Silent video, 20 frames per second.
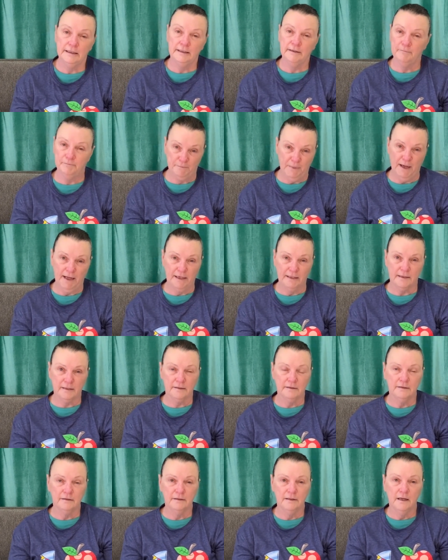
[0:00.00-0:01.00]
But
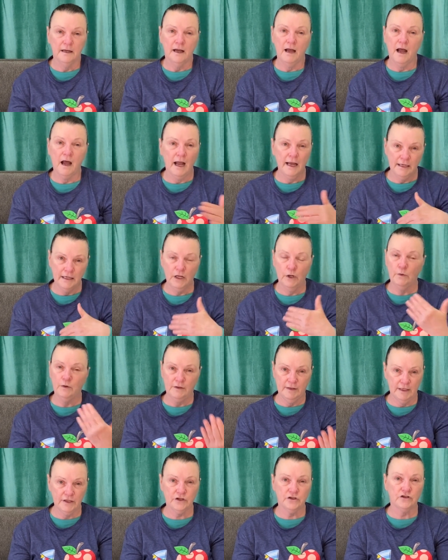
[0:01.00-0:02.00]
I know in
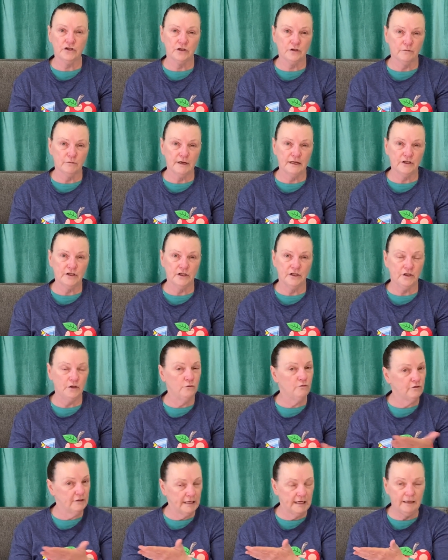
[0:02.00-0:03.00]
this generation, you
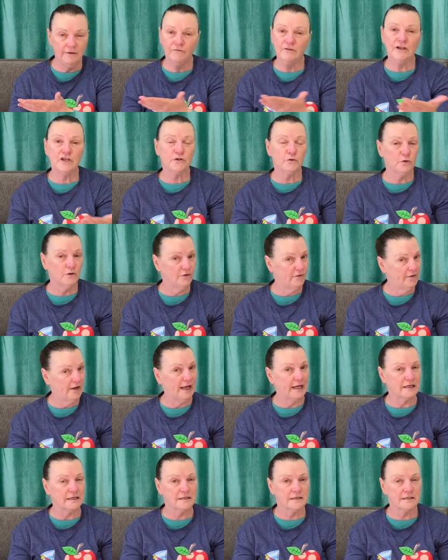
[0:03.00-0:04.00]
need visual
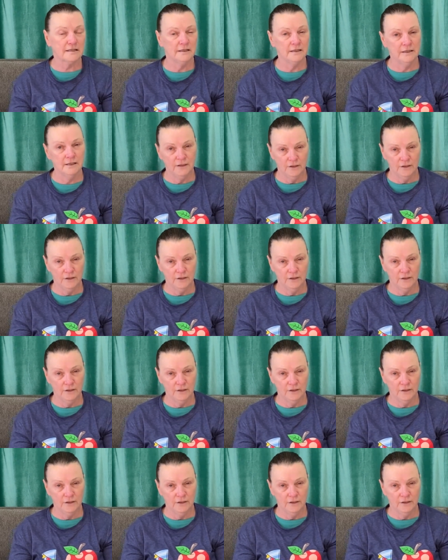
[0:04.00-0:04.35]
effects.